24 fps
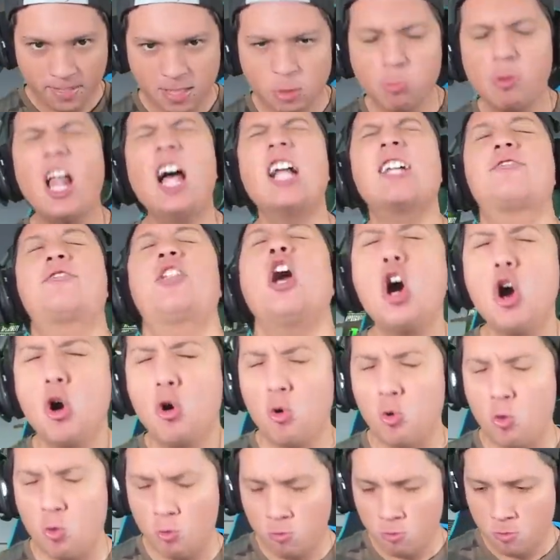That's what I
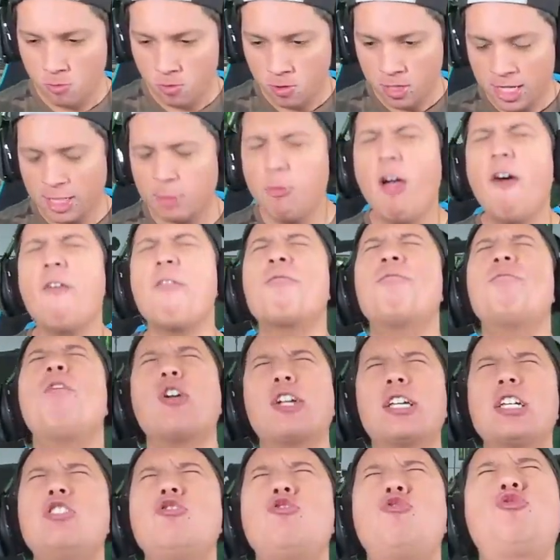do. That's what I
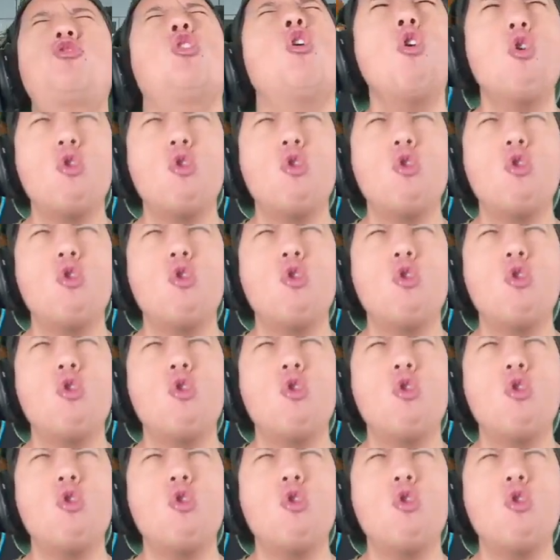fucking